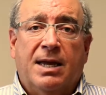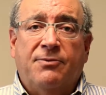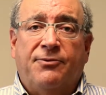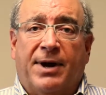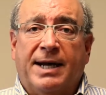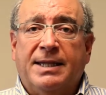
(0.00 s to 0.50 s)

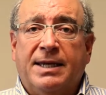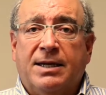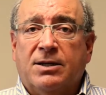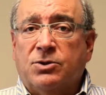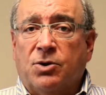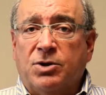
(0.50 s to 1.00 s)
And
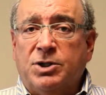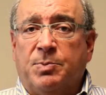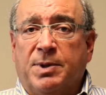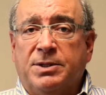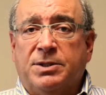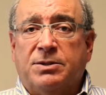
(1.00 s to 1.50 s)
finally,
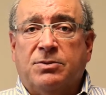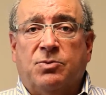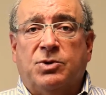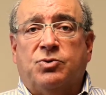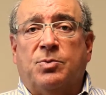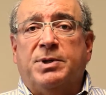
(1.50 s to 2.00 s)
endorsements,
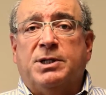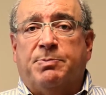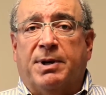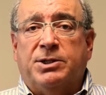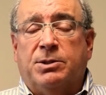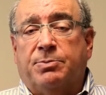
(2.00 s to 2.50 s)
which would be
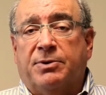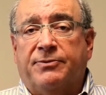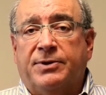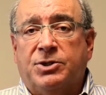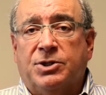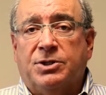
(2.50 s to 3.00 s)
special
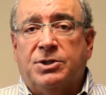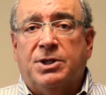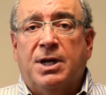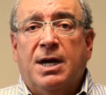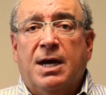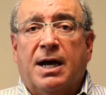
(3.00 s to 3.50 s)

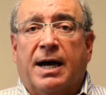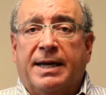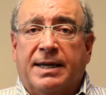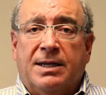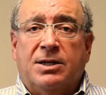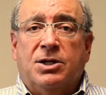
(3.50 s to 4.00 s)
provisions
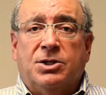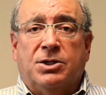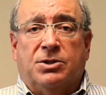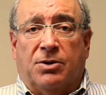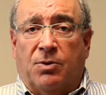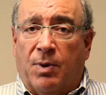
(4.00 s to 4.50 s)
in
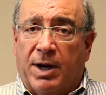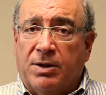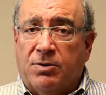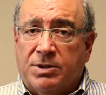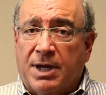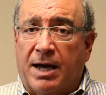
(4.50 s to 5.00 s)
addition to the
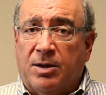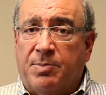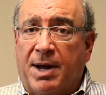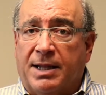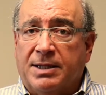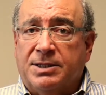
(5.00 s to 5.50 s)
regular title
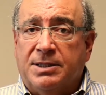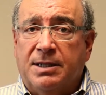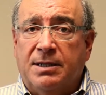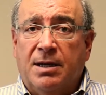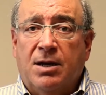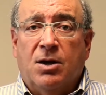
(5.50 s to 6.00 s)

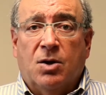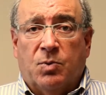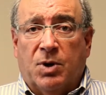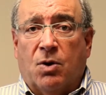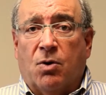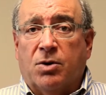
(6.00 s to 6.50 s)
policy,
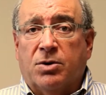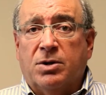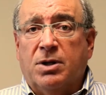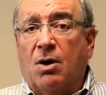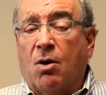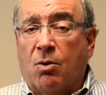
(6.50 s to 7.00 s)

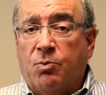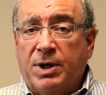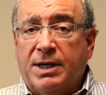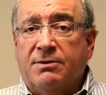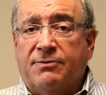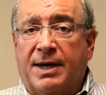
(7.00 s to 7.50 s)
recording or
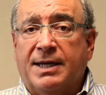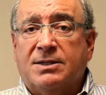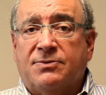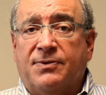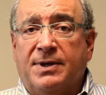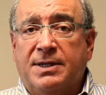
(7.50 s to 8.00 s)

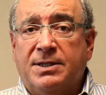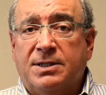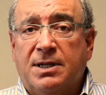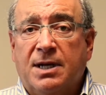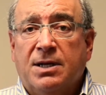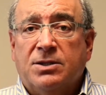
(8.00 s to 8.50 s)
reconveyance
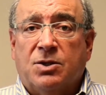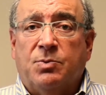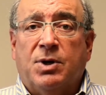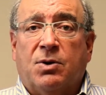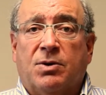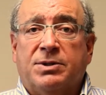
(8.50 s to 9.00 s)
fees to
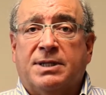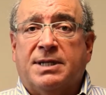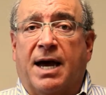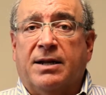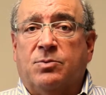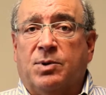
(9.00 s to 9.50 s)
record the
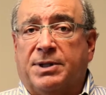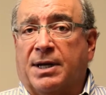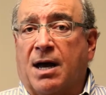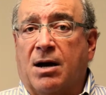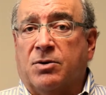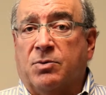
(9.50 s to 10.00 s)
title with the
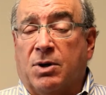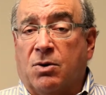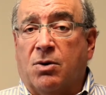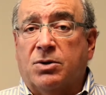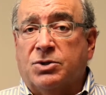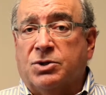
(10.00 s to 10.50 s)
county
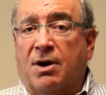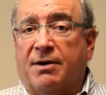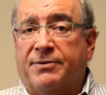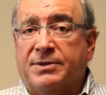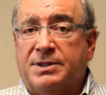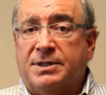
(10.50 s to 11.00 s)
recorder's
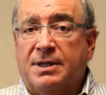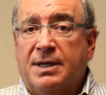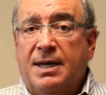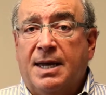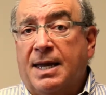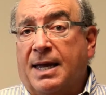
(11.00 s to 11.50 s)
office,
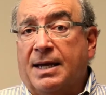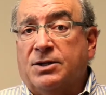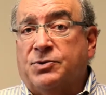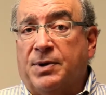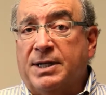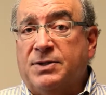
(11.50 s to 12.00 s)

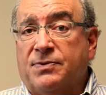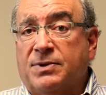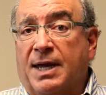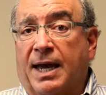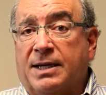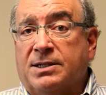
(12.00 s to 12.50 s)
and transfer
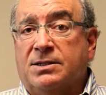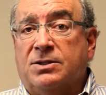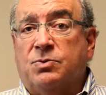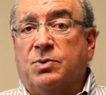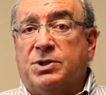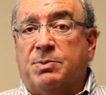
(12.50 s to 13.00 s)

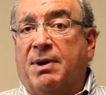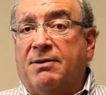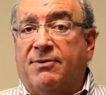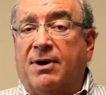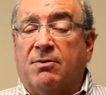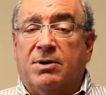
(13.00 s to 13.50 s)
taxes, which may
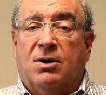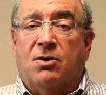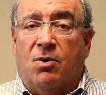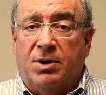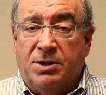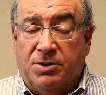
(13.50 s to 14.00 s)
vary
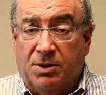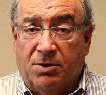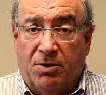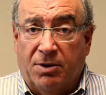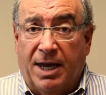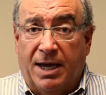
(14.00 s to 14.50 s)
according to your
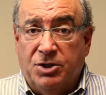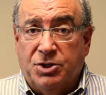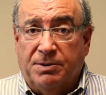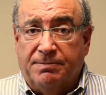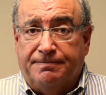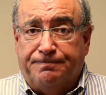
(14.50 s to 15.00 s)

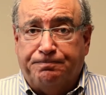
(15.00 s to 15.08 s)
location.